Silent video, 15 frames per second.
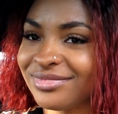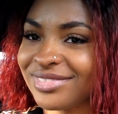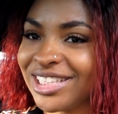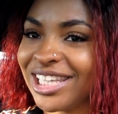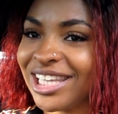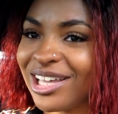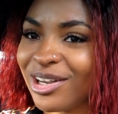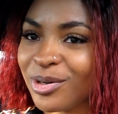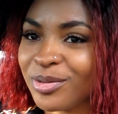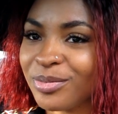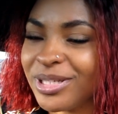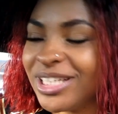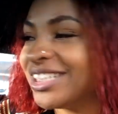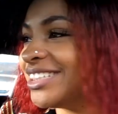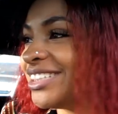low
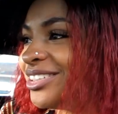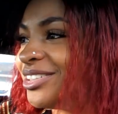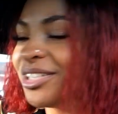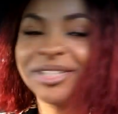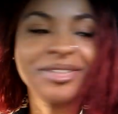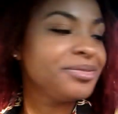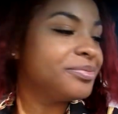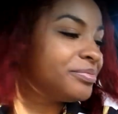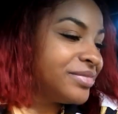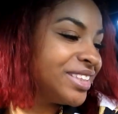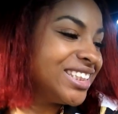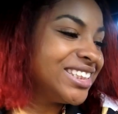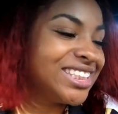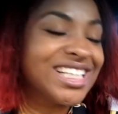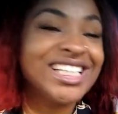because, you know,
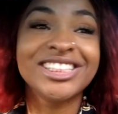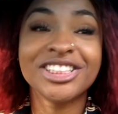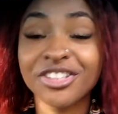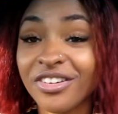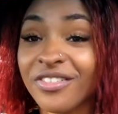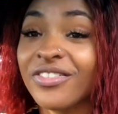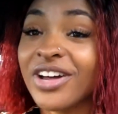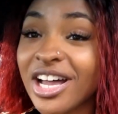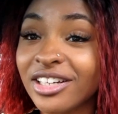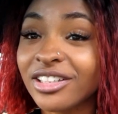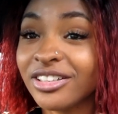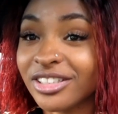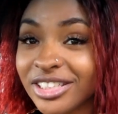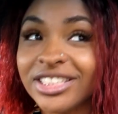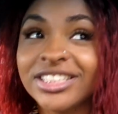it's 105
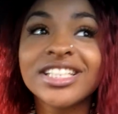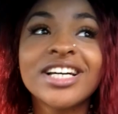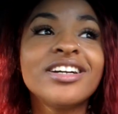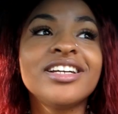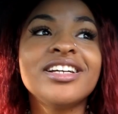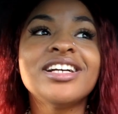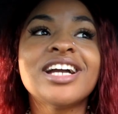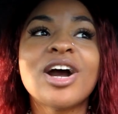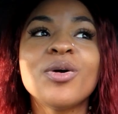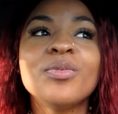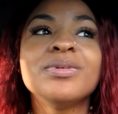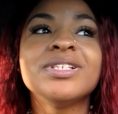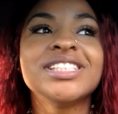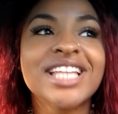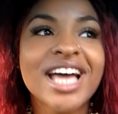degrees out here. I
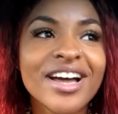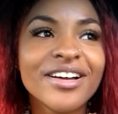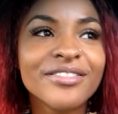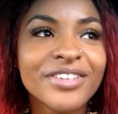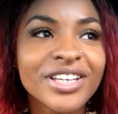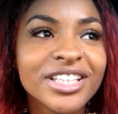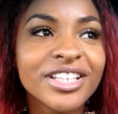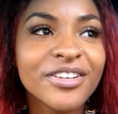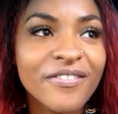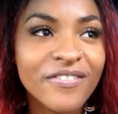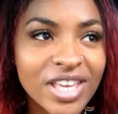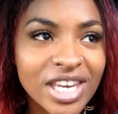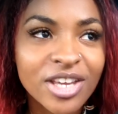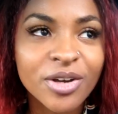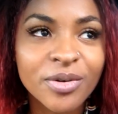hope it's not affecting the
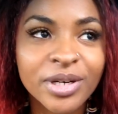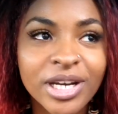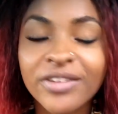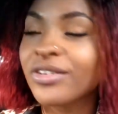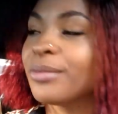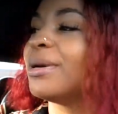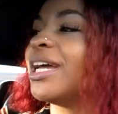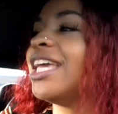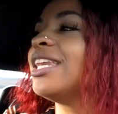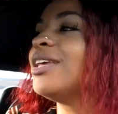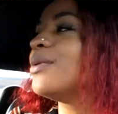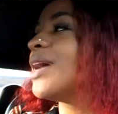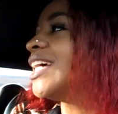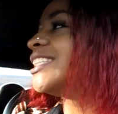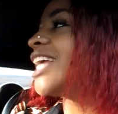video or whatever. But
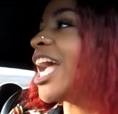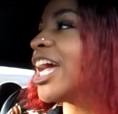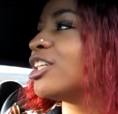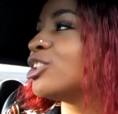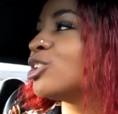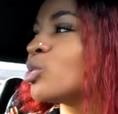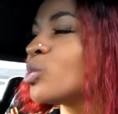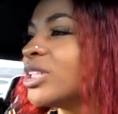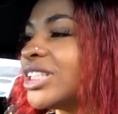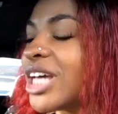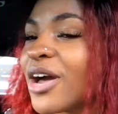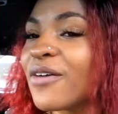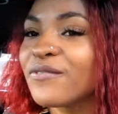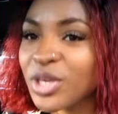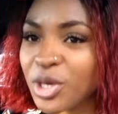anyways, I got a story
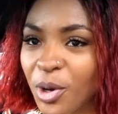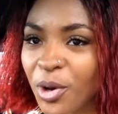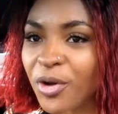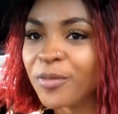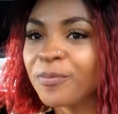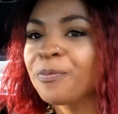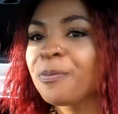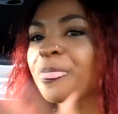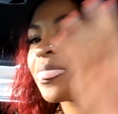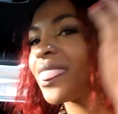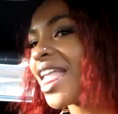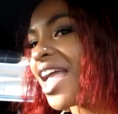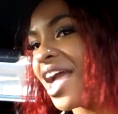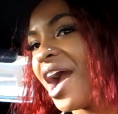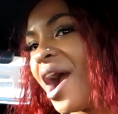time for y'all.
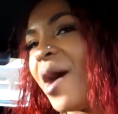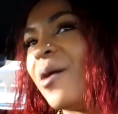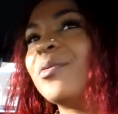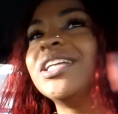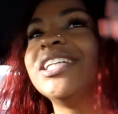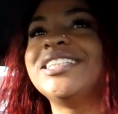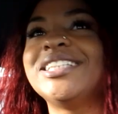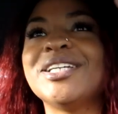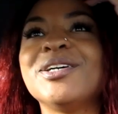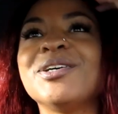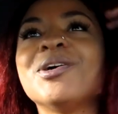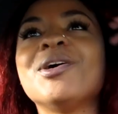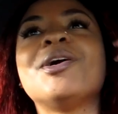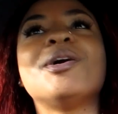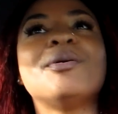I want to tell
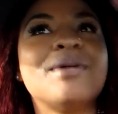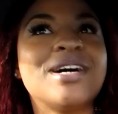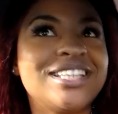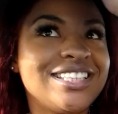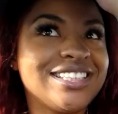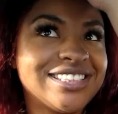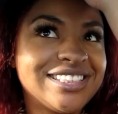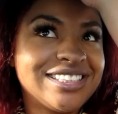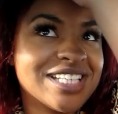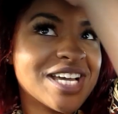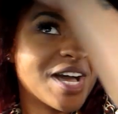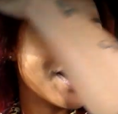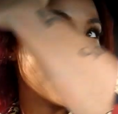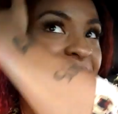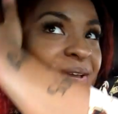y'all about this
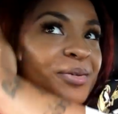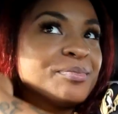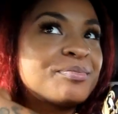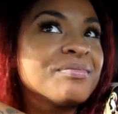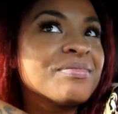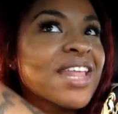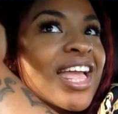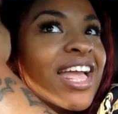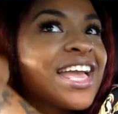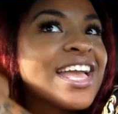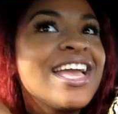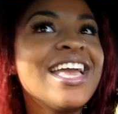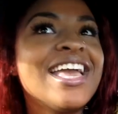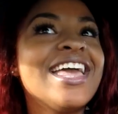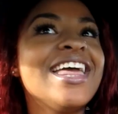time
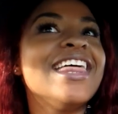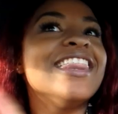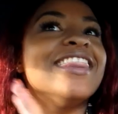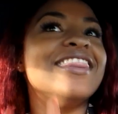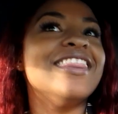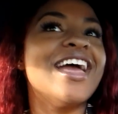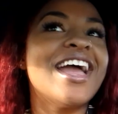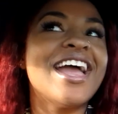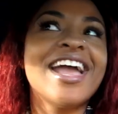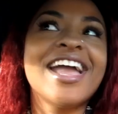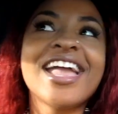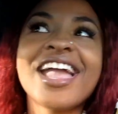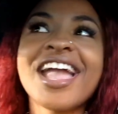that